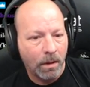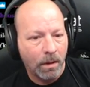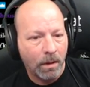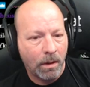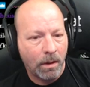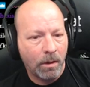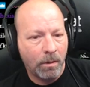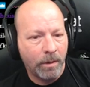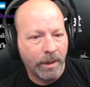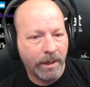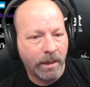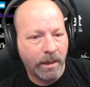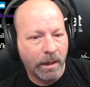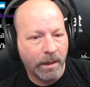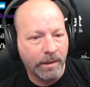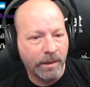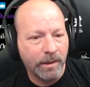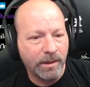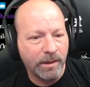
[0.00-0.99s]
Oh my
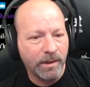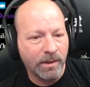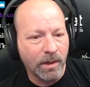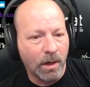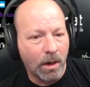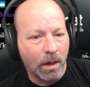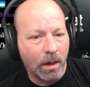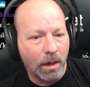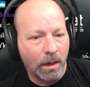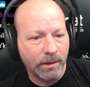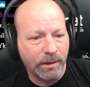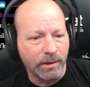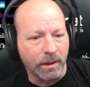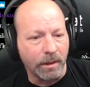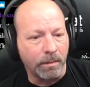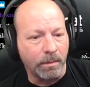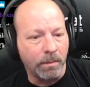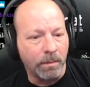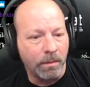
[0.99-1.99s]
god, this is
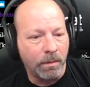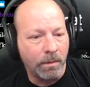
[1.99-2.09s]
awesome.